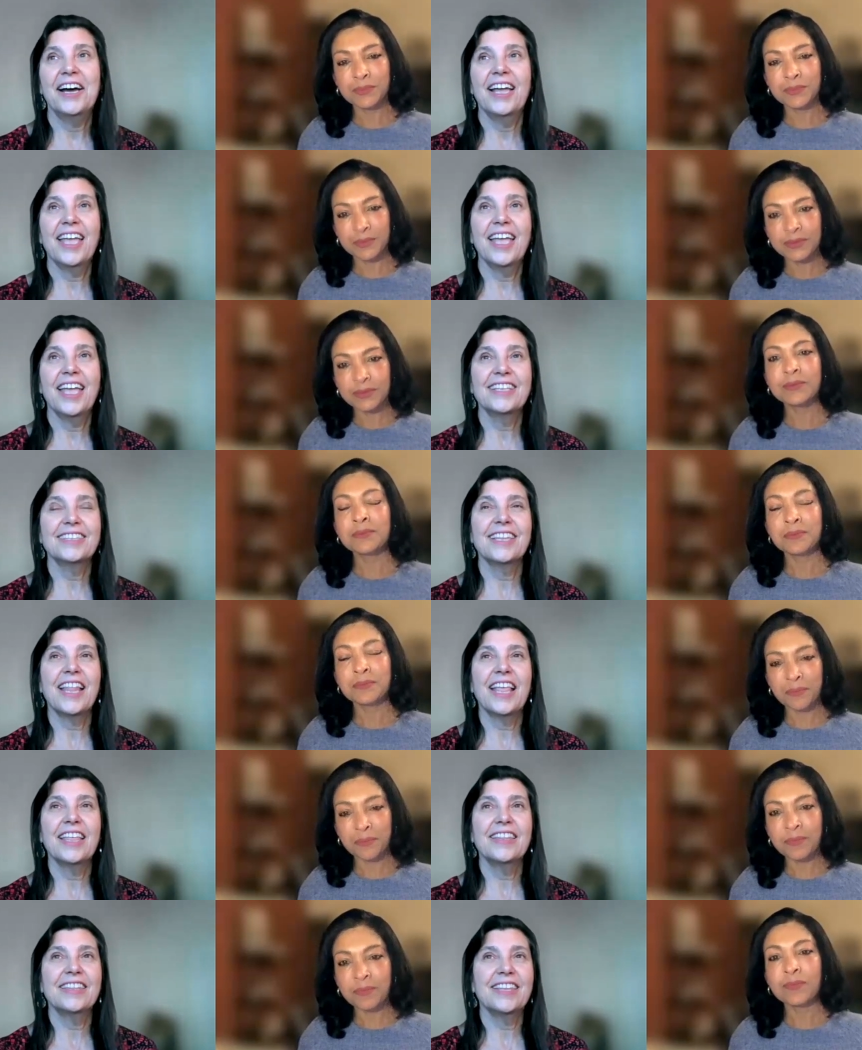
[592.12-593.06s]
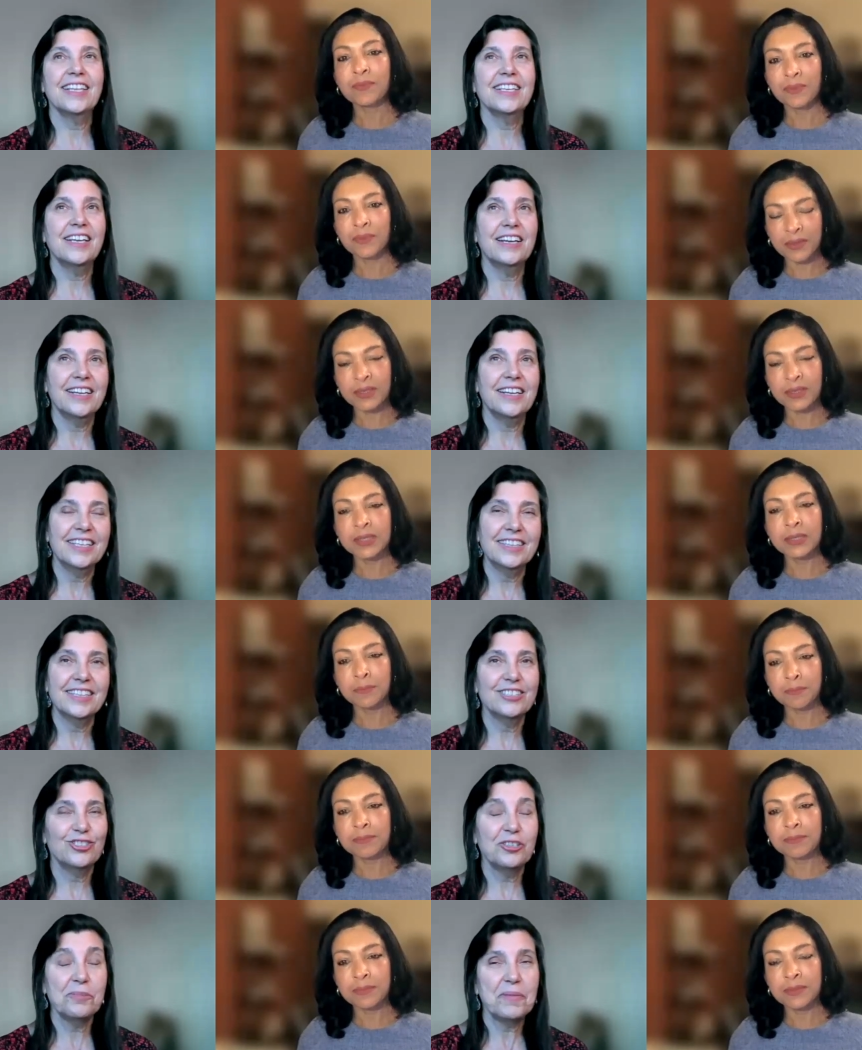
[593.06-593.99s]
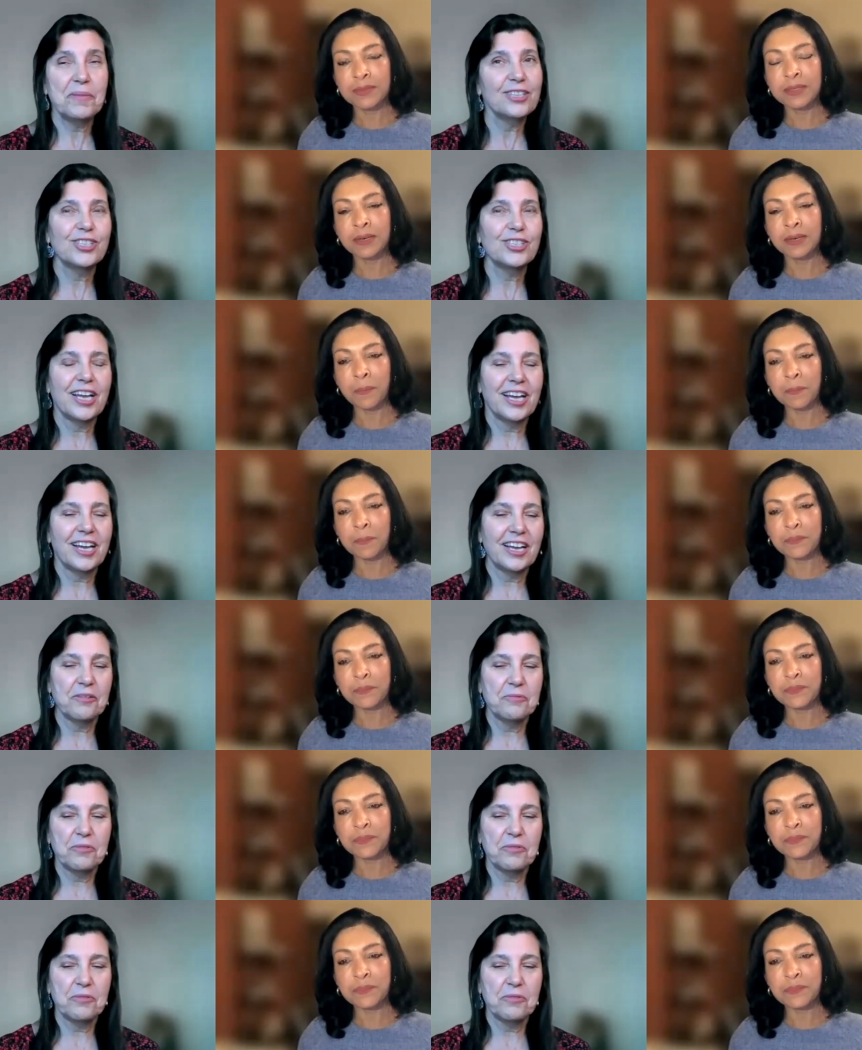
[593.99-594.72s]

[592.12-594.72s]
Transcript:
Speaker 1: Uh, and, and, in the GPHI, yeah.